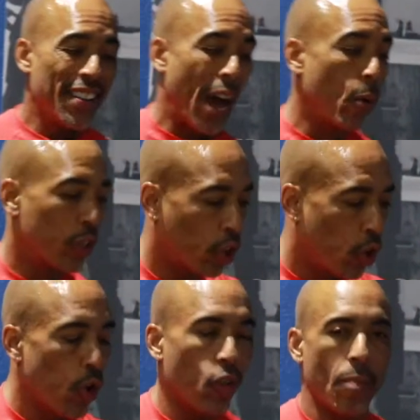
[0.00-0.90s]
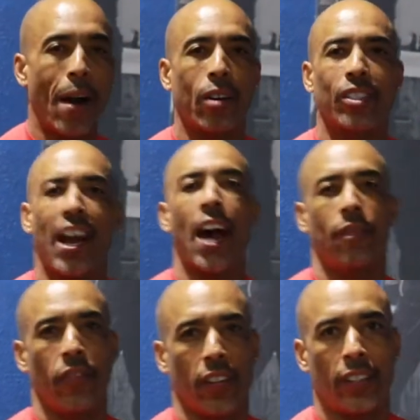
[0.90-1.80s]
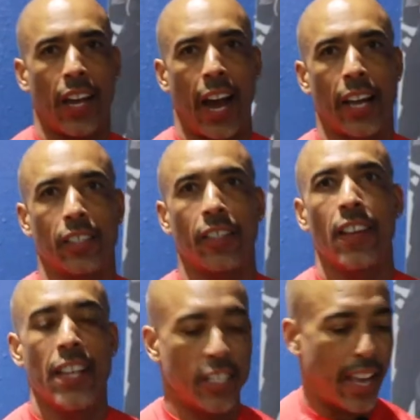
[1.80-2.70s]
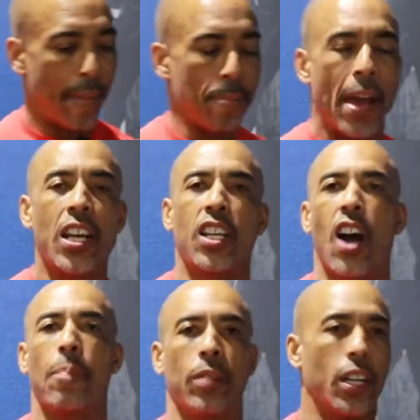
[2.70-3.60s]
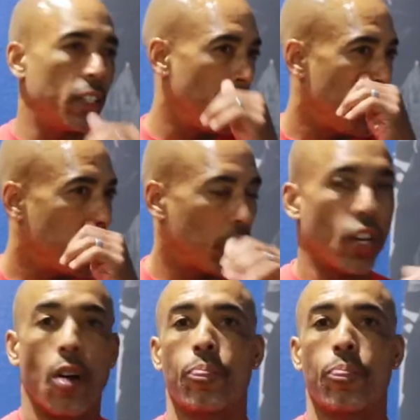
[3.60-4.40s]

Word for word: Now, what's cool about DotFit, guys, is that many companies sell